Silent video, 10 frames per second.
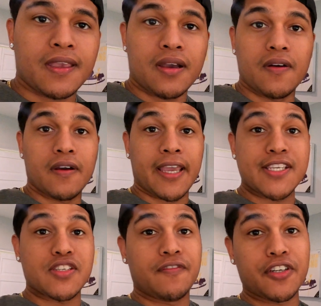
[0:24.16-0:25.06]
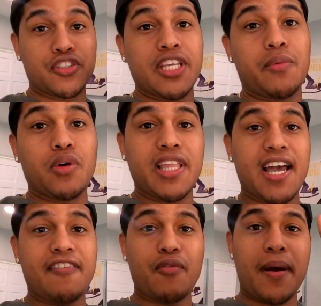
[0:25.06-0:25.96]
Okay, so for today we only
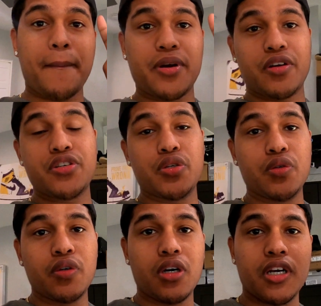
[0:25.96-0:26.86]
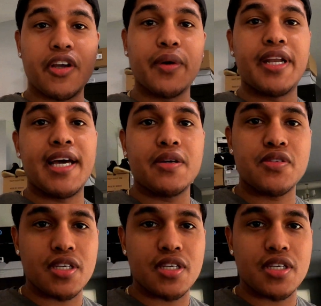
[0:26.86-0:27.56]
have one pair of shoe going out.